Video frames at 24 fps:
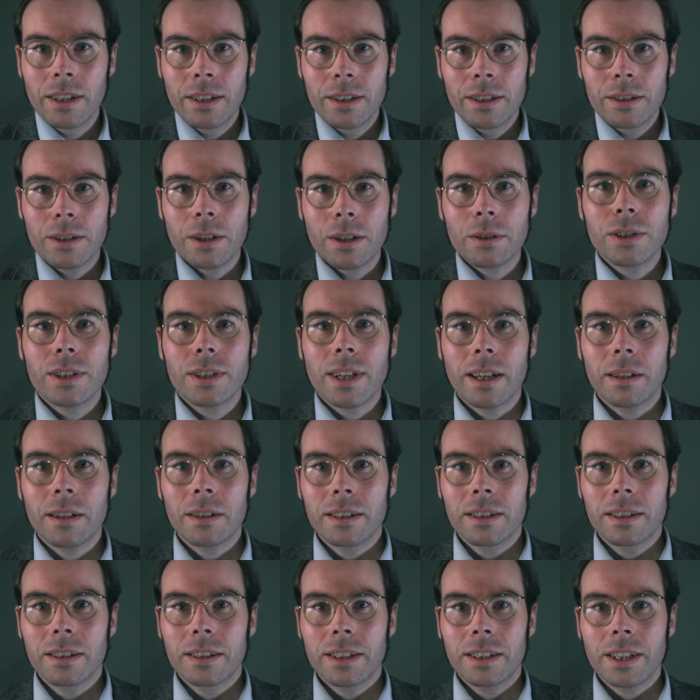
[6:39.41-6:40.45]
such that
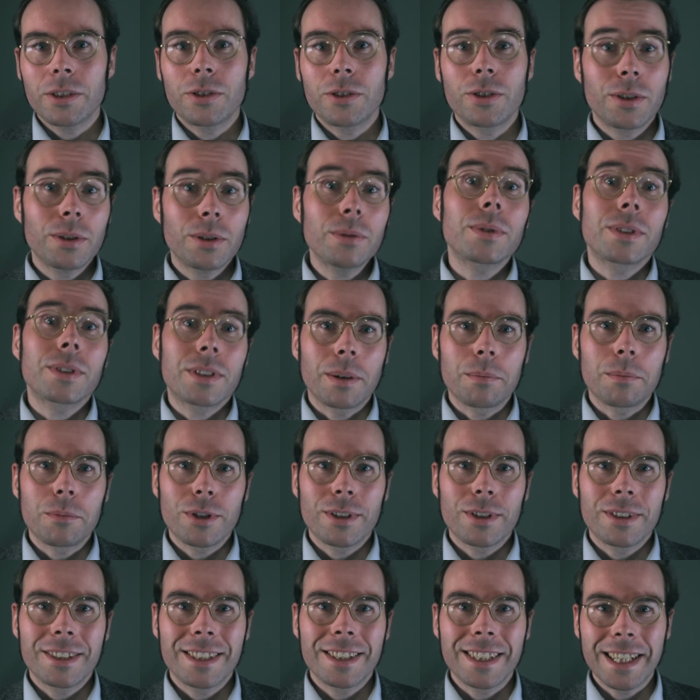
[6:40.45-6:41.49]
these two
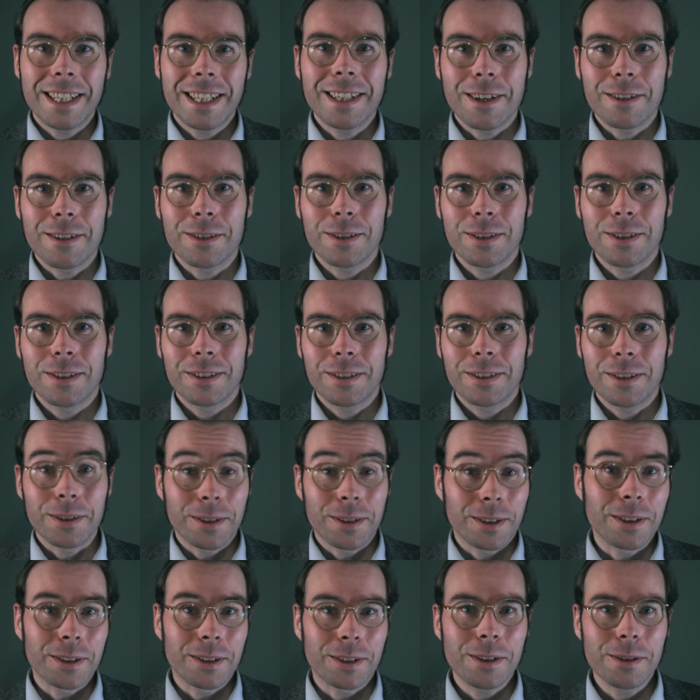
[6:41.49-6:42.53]
assumptions lead us to the
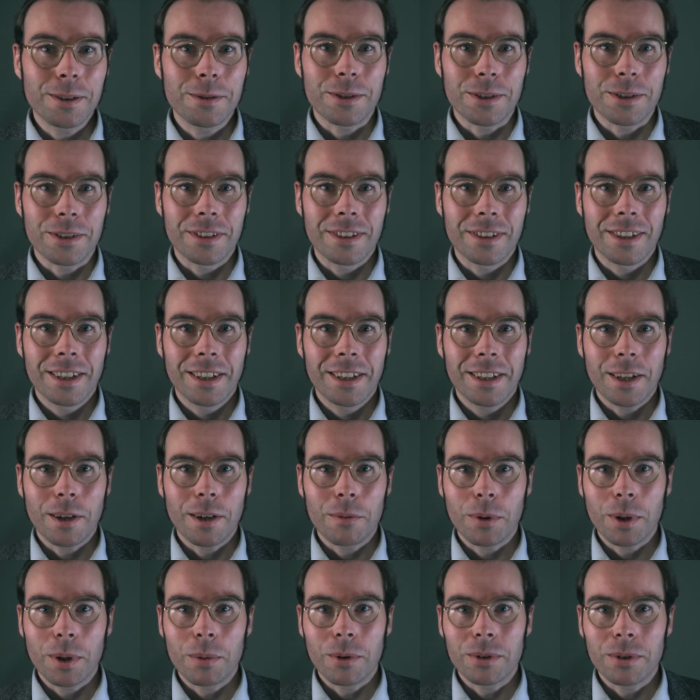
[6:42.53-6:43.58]
conclusion that
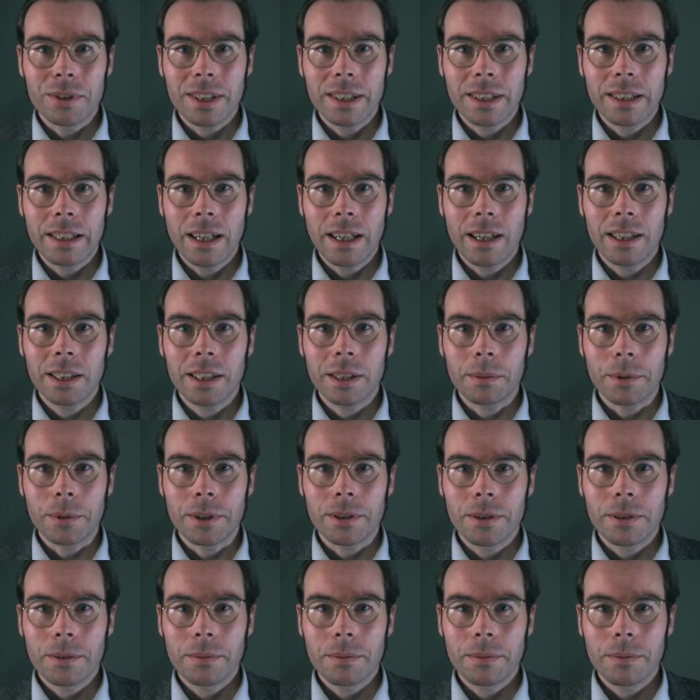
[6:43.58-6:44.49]
we want in the argument.